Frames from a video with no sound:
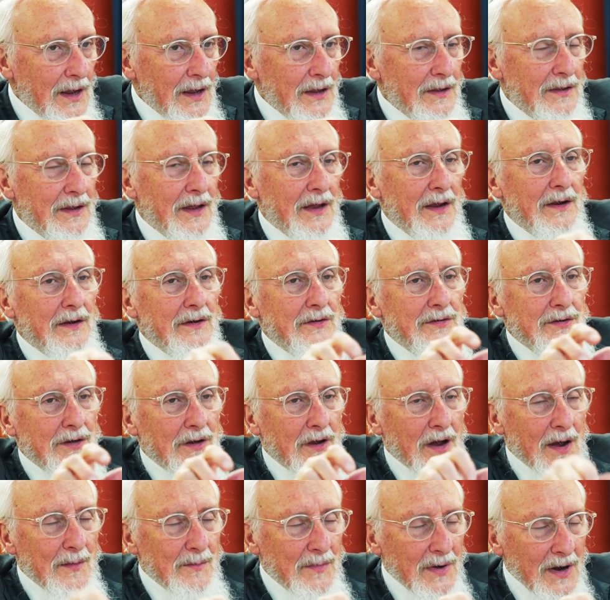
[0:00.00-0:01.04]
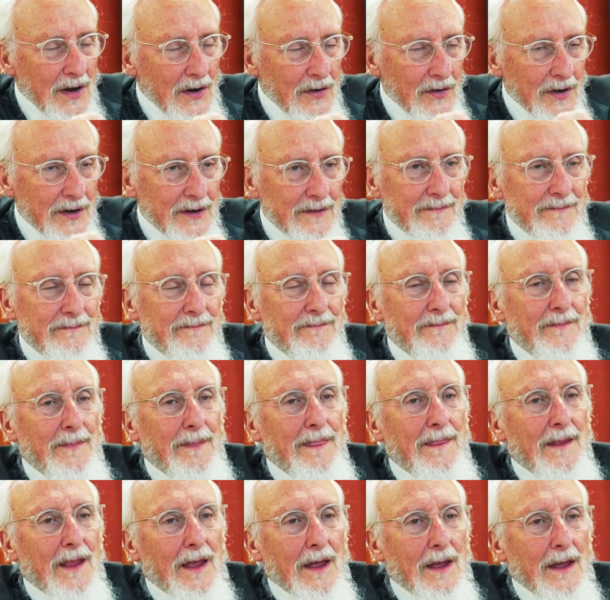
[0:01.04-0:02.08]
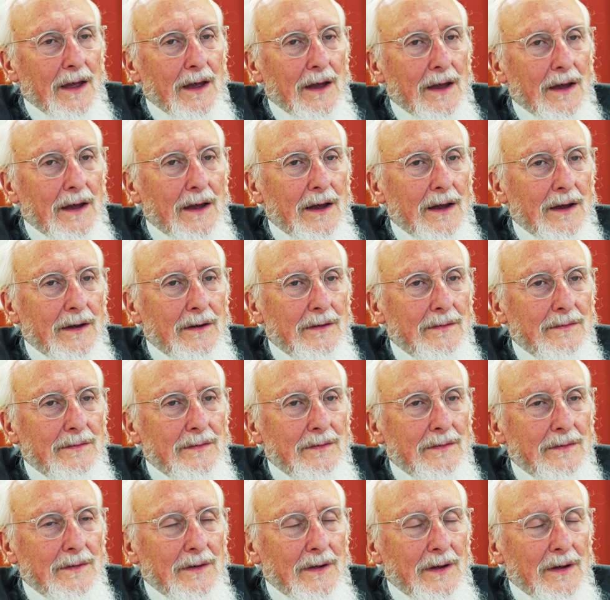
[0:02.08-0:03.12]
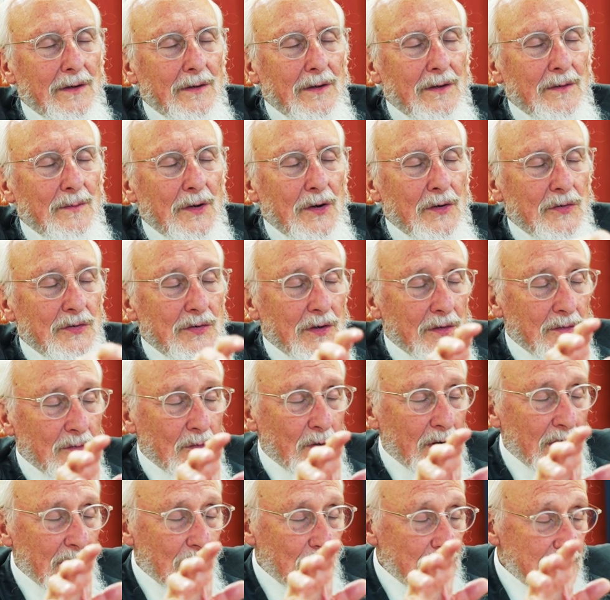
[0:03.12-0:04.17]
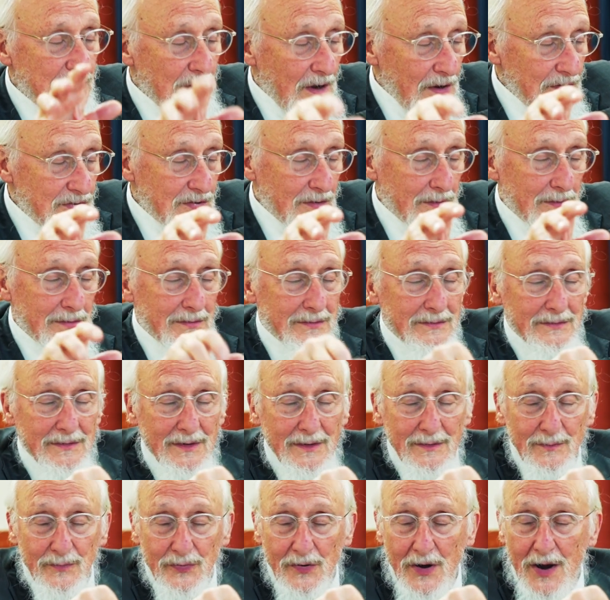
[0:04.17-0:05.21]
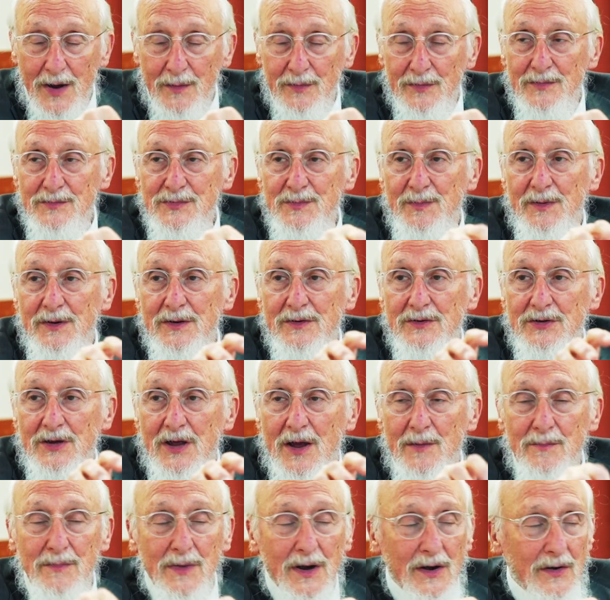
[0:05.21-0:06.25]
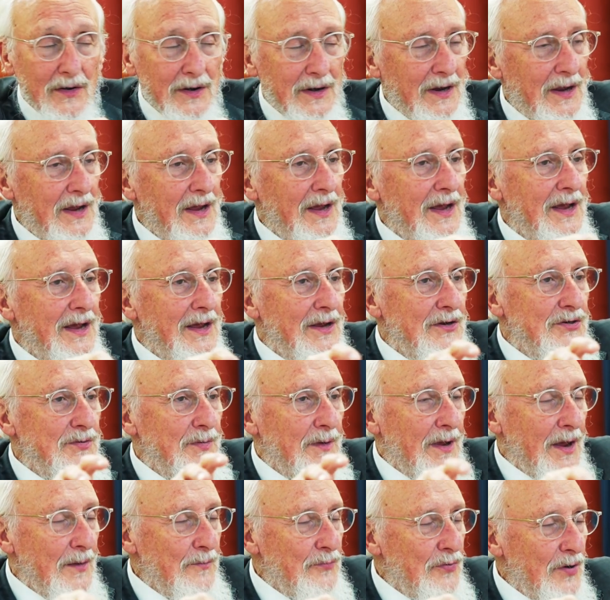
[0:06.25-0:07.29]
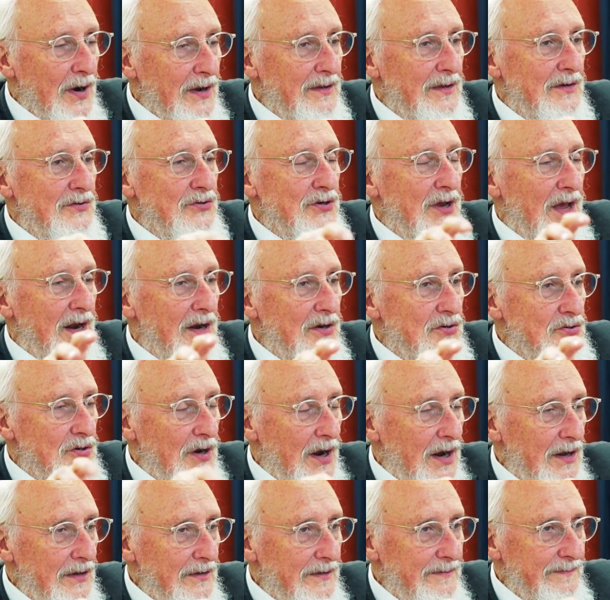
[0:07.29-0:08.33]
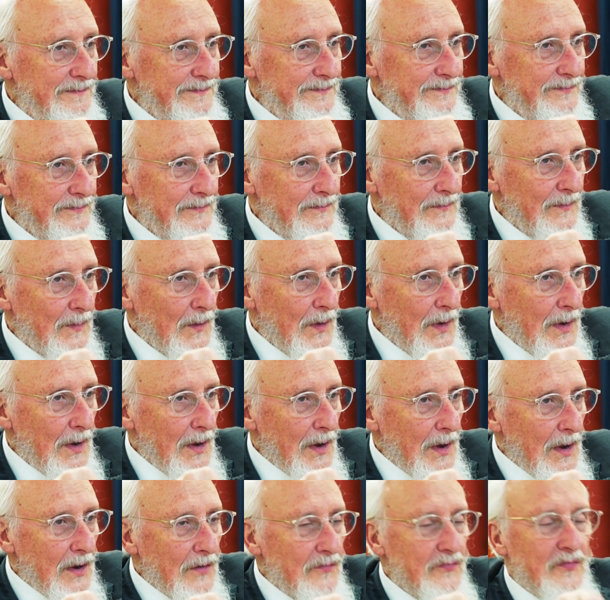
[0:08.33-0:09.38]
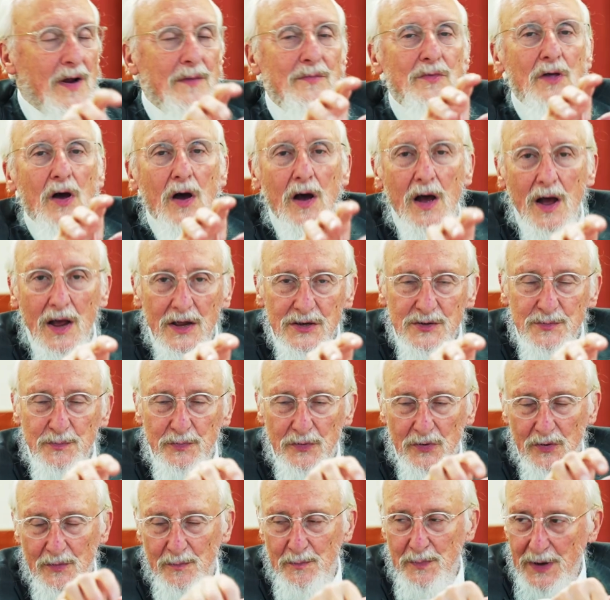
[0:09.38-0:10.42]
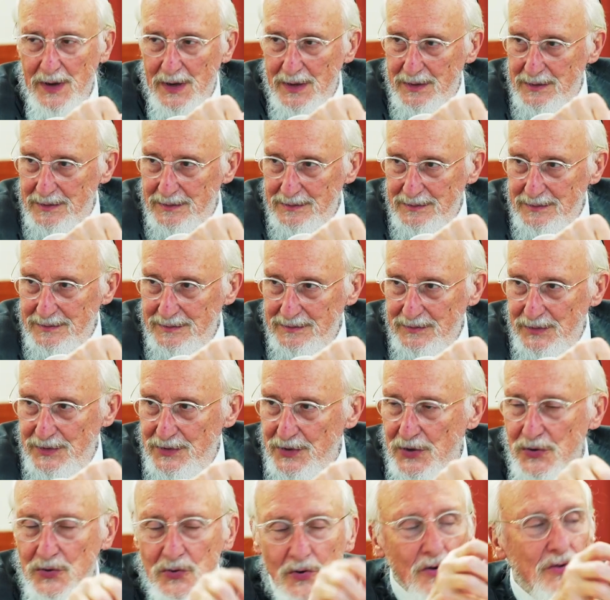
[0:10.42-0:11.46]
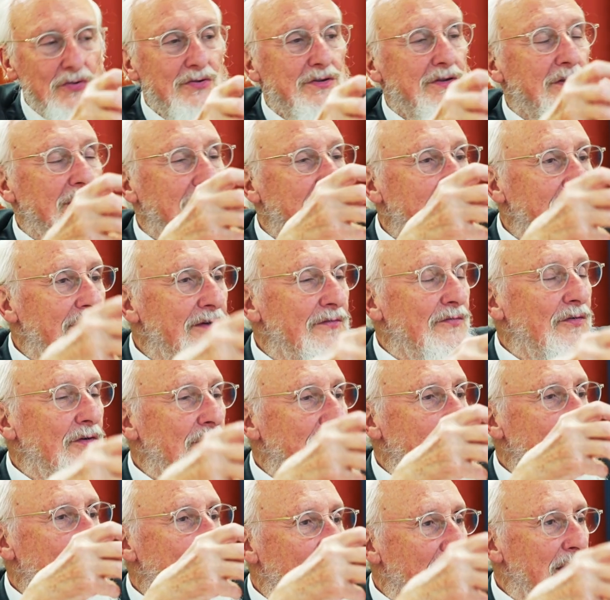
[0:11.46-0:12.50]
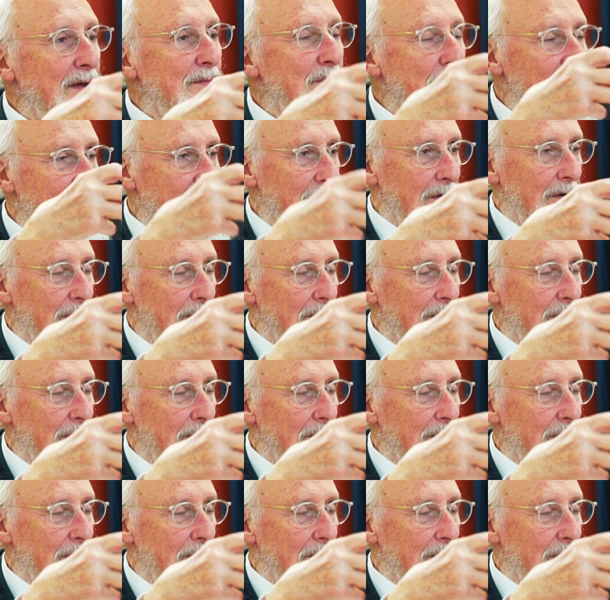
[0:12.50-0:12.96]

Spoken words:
she got married. The wedding was also problems, but she got married, she became pregnant, she had a child. From the hospital bed, when the nurse delivered the baby to